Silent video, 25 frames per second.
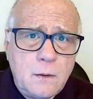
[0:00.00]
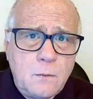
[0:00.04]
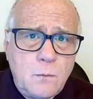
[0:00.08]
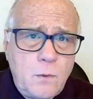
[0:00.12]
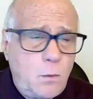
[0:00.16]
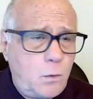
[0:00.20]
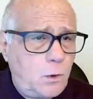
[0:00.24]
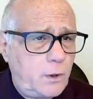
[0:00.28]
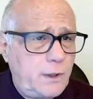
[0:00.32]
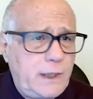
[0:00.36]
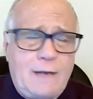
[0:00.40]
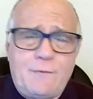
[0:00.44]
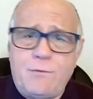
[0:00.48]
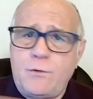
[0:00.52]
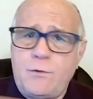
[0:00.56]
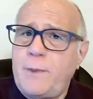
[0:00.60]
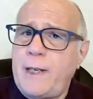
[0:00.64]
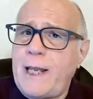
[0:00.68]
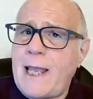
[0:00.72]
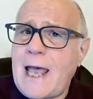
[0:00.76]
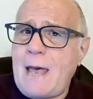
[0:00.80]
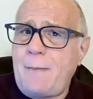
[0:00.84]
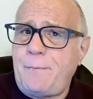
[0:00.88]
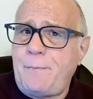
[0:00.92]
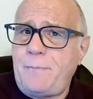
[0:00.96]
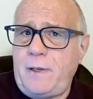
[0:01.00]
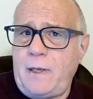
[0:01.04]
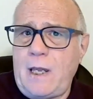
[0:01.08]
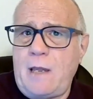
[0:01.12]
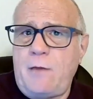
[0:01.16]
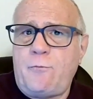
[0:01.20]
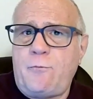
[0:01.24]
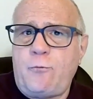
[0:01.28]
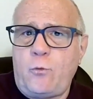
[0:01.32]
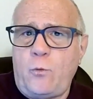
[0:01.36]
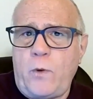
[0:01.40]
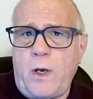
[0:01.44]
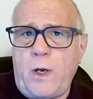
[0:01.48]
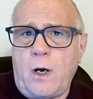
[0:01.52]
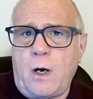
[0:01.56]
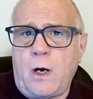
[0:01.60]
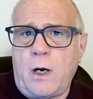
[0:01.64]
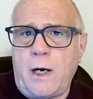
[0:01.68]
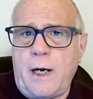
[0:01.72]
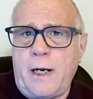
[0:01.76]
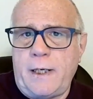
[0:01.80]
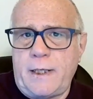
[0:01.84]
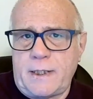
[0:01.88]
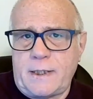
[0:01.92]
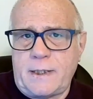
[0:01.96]
We will never be happy if we
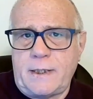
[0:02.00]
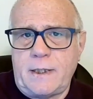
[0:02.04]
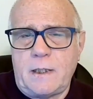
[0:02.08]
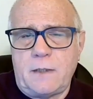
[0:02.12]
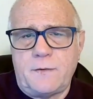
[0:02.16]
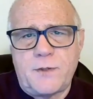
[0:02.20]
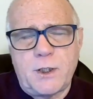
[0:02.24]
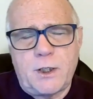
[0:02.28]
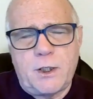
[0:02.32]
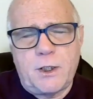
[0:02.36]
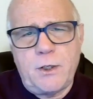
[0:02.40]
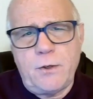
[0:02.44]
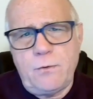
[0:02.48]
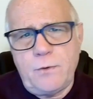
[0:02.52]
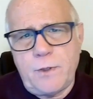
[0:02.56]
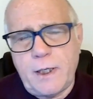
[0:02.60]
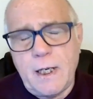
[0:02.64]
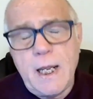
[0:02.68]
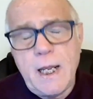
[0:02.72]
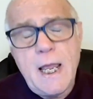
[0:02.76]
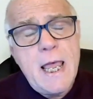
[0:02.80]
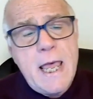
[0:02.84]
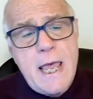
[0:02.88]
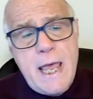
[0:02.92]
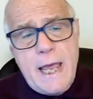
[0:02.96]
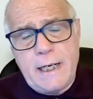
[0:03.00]
are in a state of security.